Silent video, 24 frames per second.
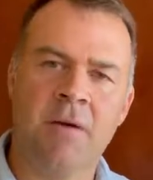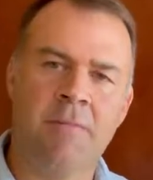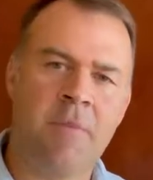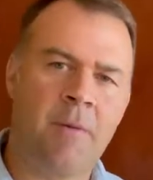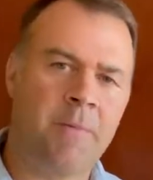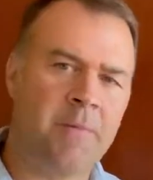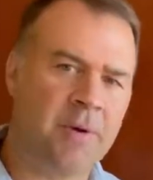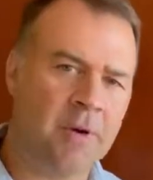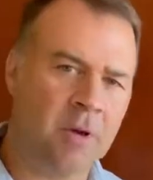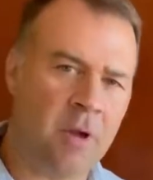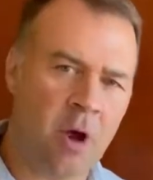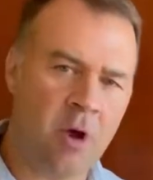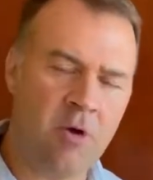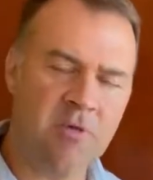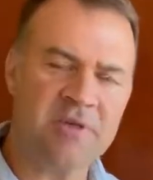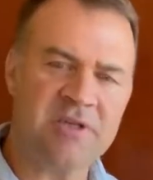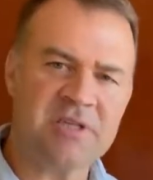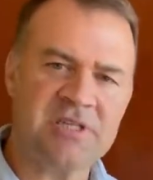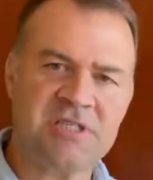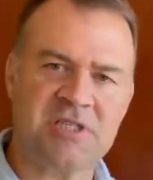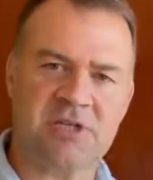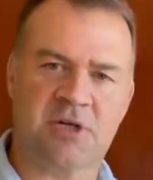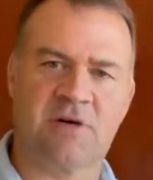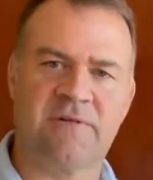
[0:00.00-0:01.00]
But below the
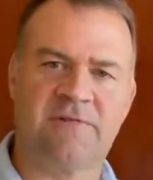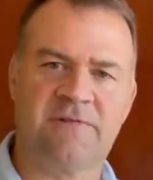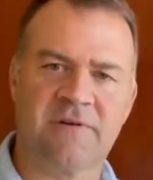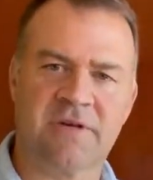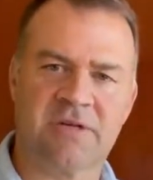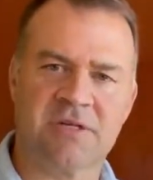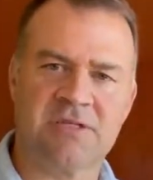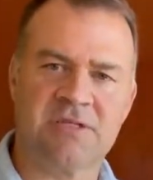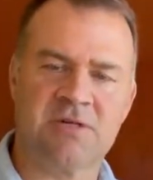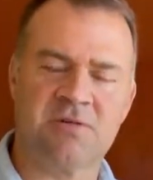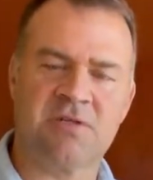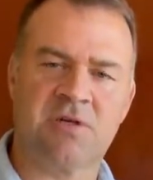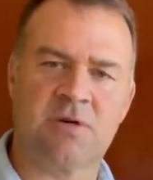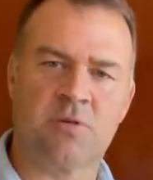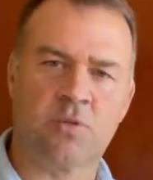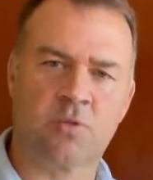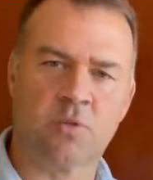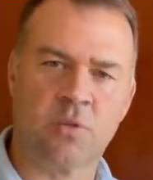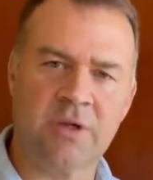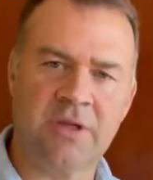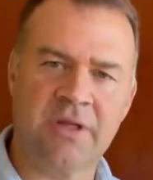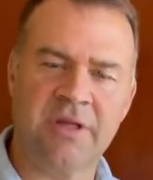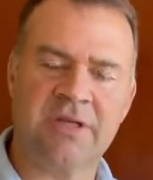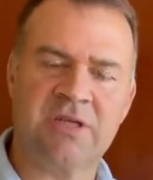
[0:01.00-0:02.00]
surface, there's a
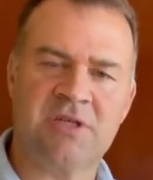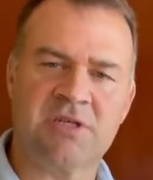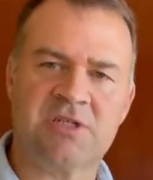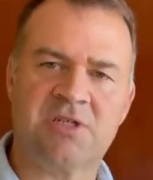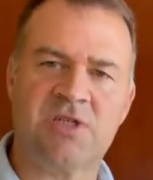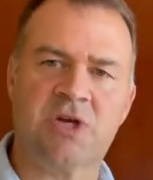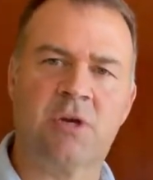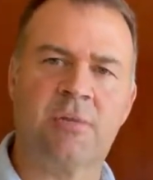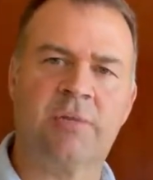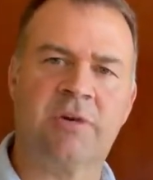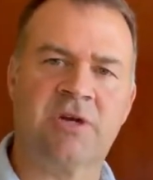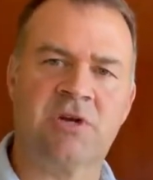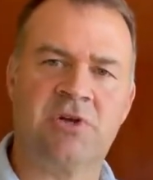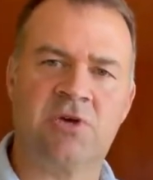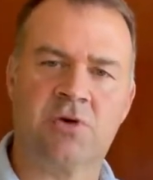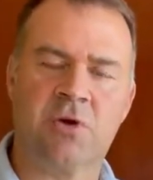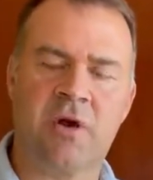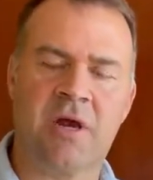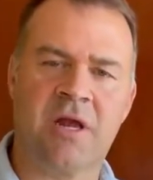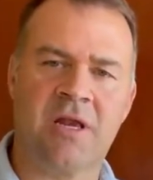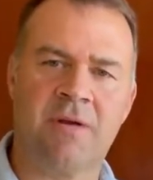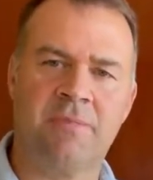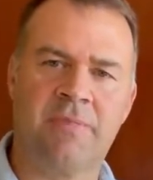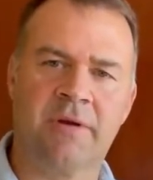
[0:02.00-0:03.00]
really disturbing
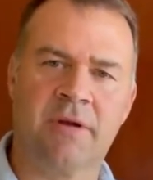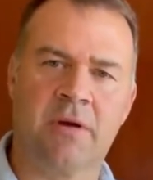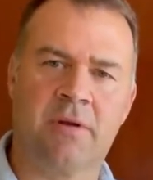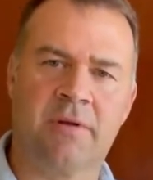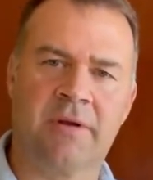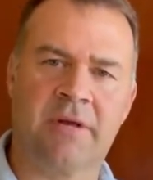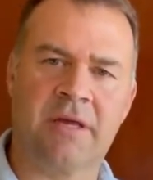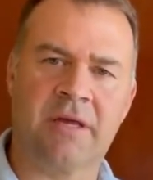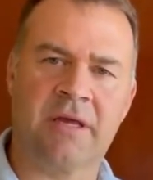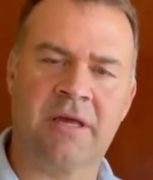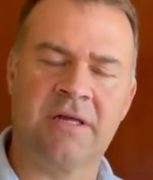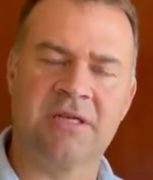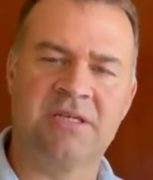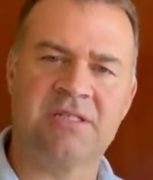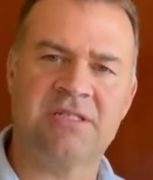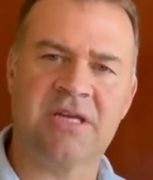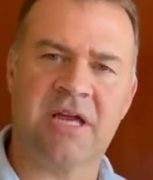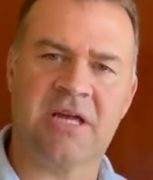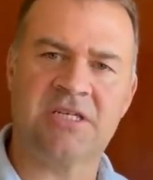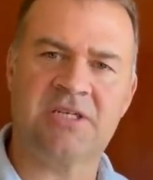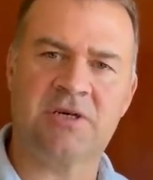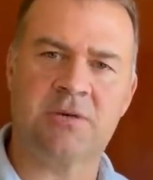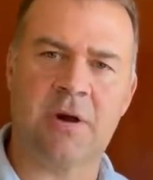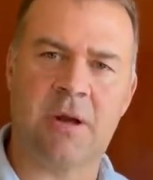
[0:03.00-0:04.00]
trend building in
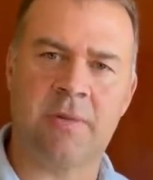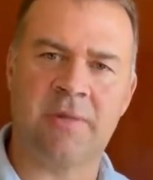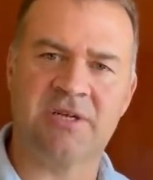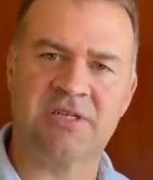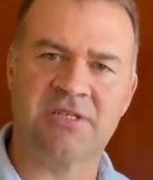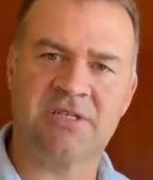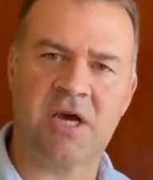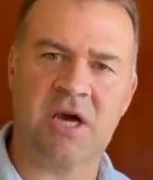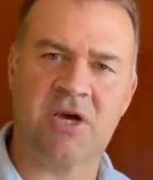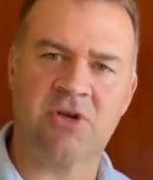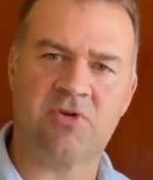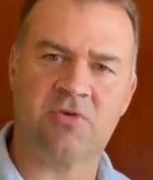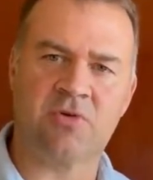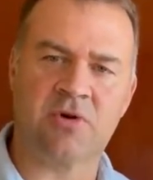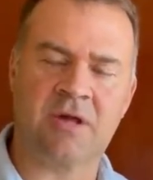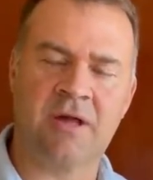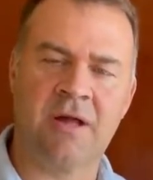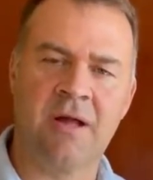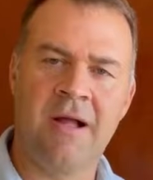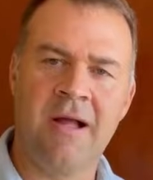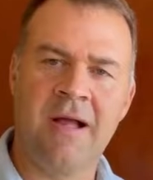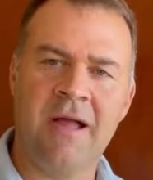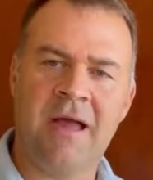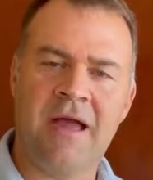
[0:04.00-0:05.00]
states around this
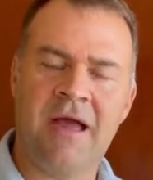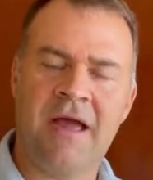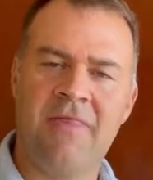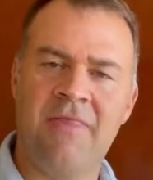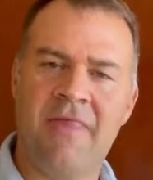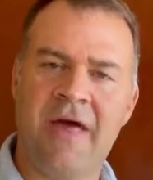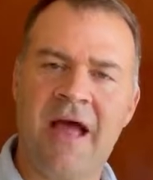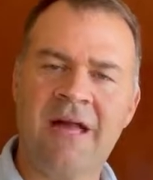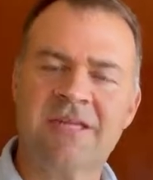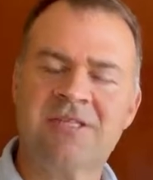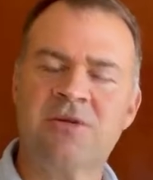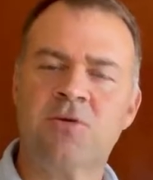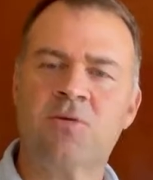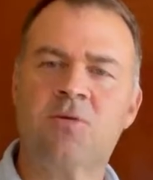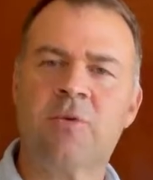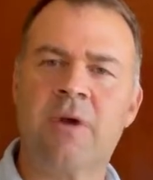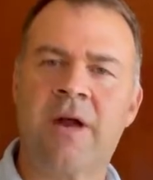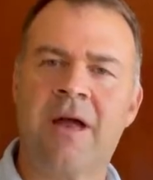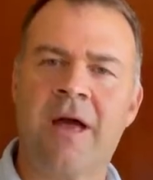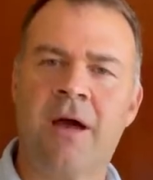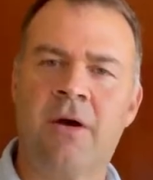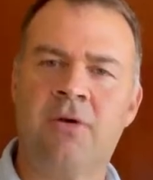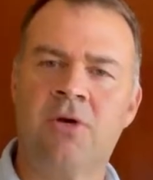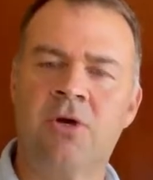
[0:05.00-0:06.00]
country, and that's
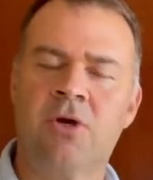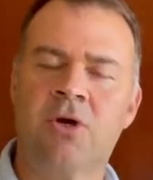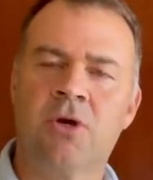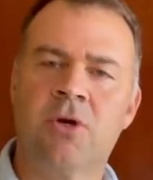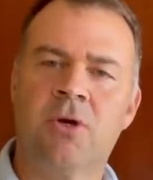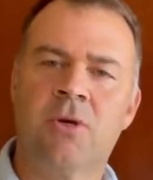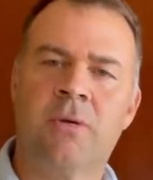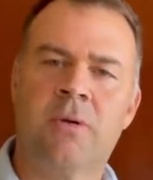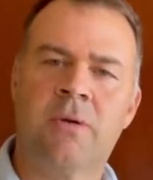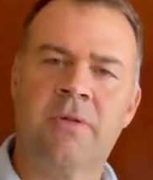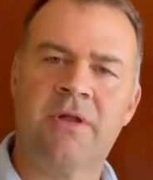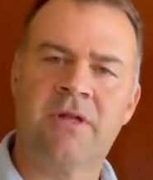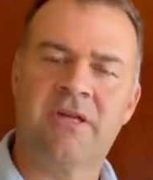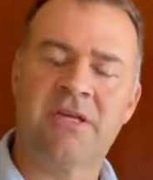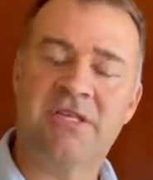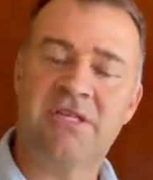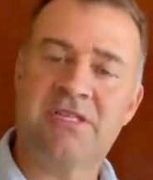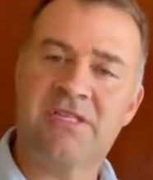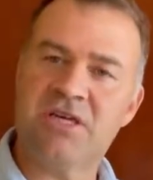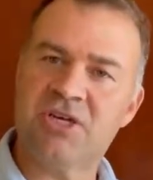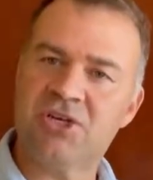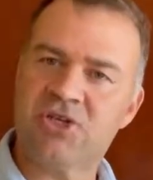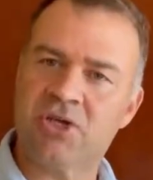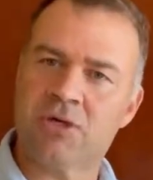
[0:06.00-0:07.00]
around the
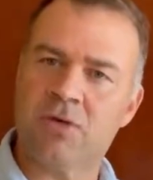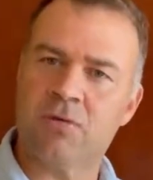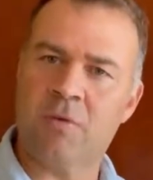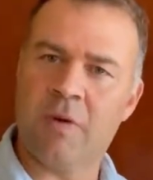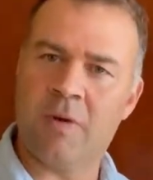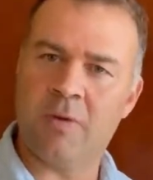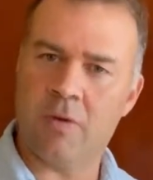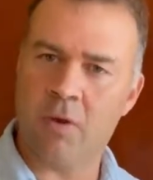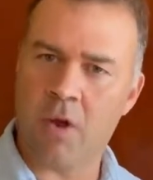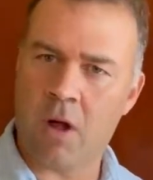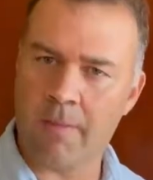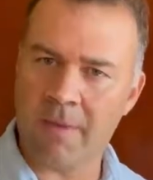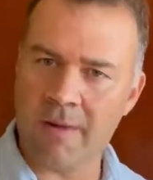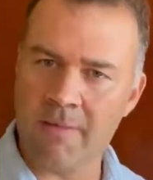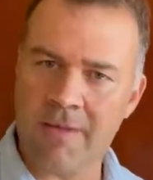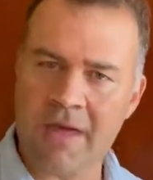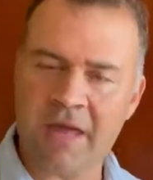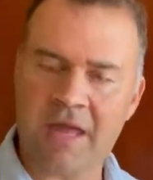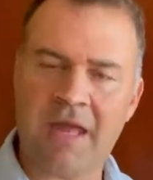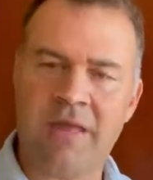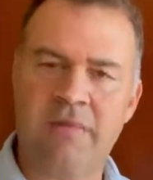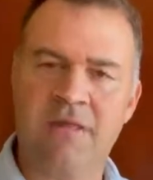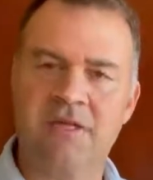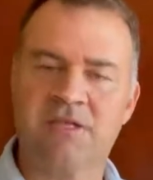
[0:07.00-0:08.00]
decision we will all be
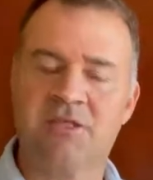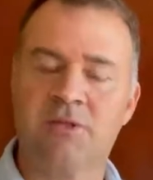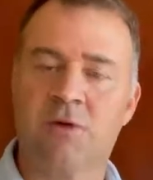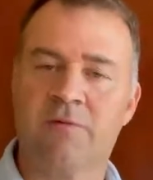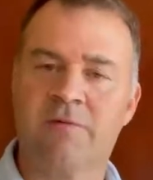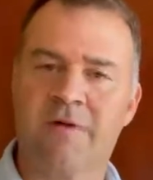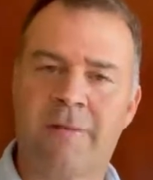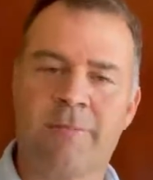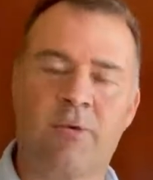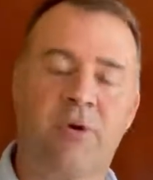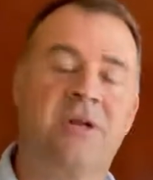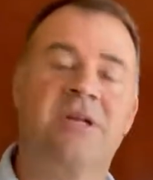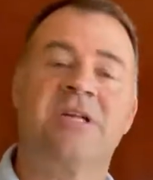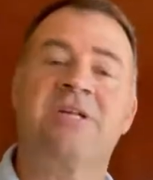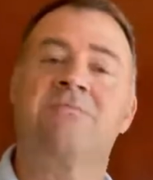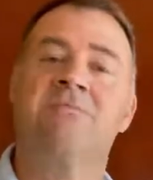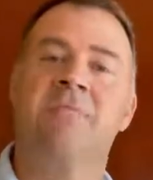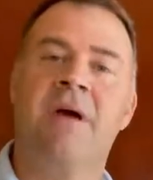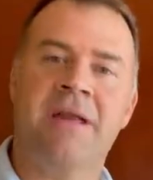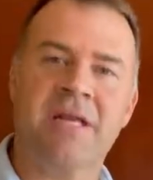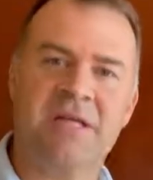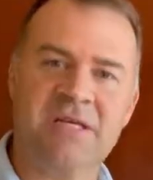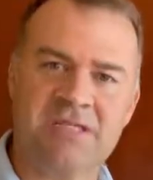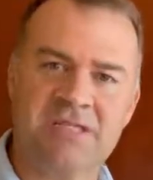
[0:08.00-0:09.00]
making this November, at least
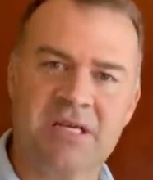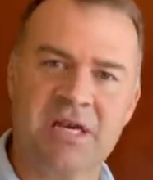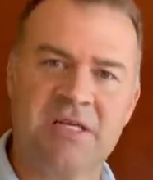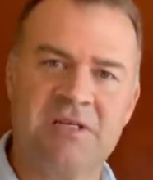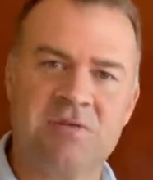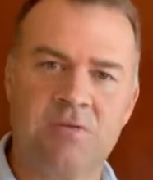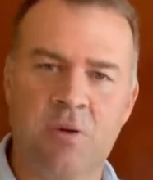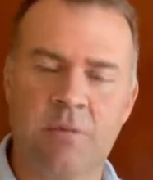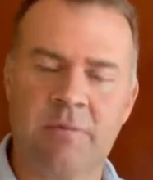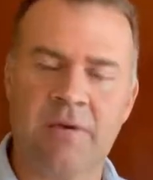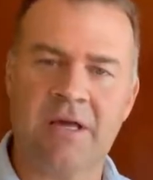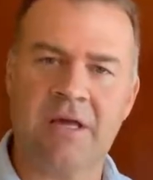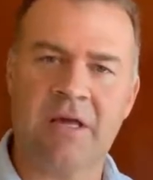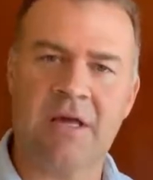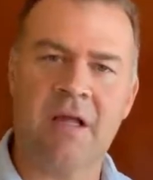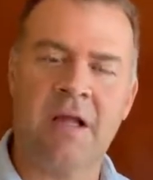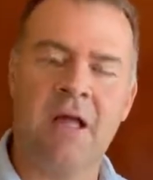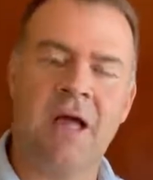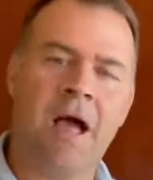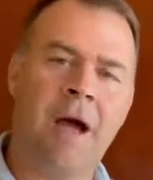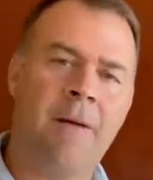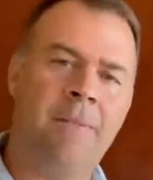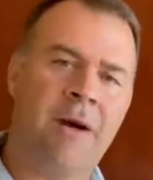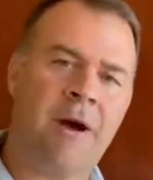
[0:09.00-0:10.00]
many states will be,
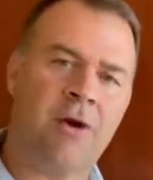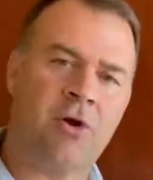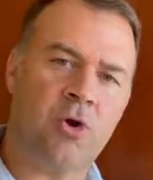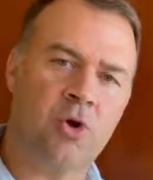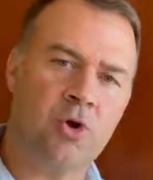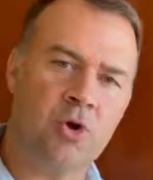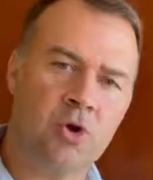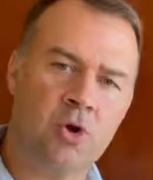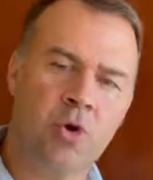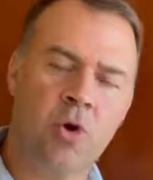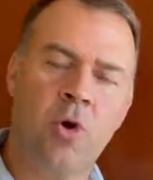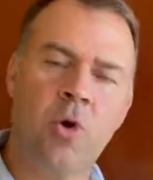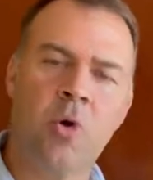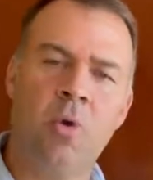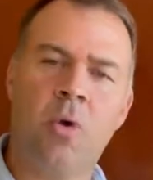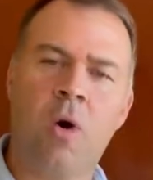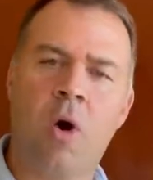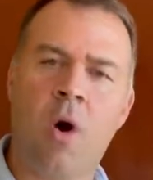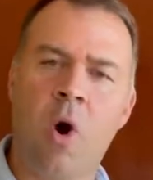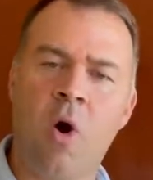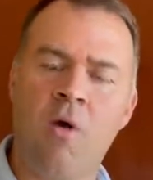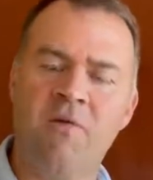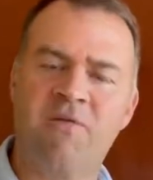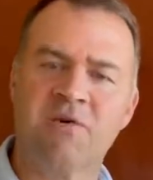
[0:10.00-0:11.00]
about who
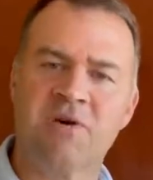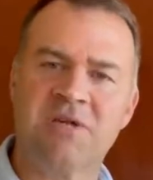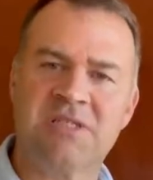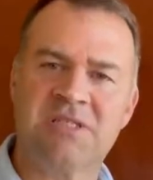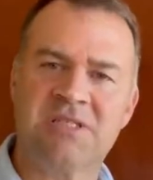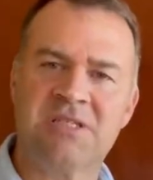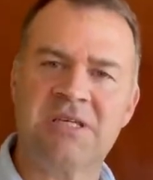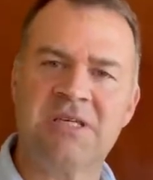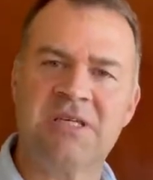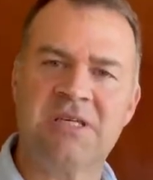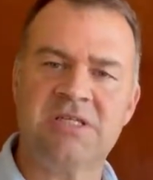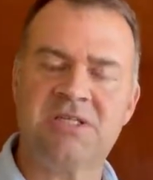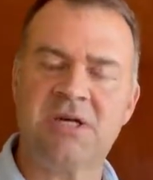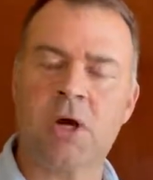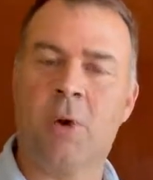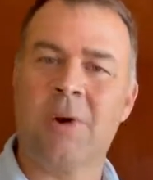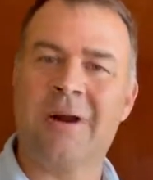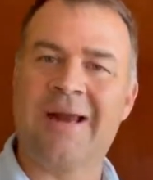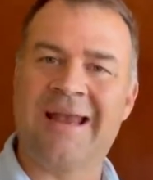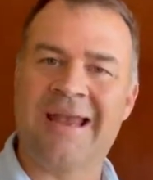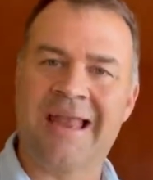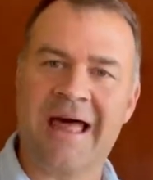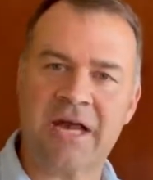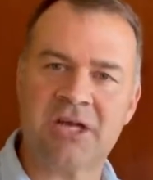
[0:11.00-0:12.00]
oversees our
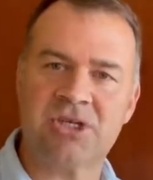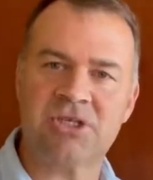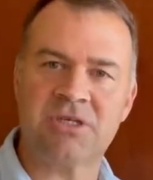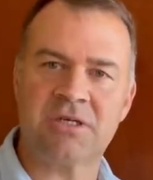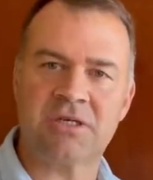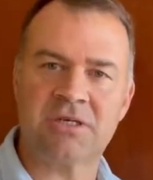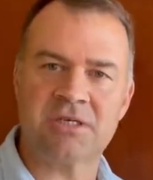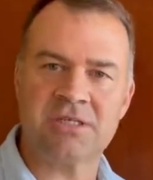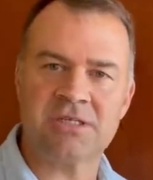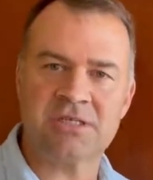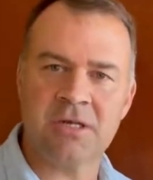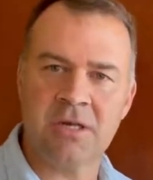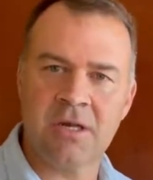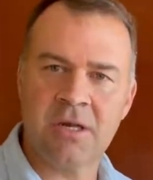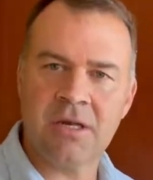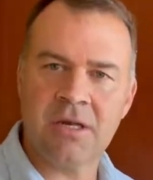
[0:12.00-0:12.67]
elections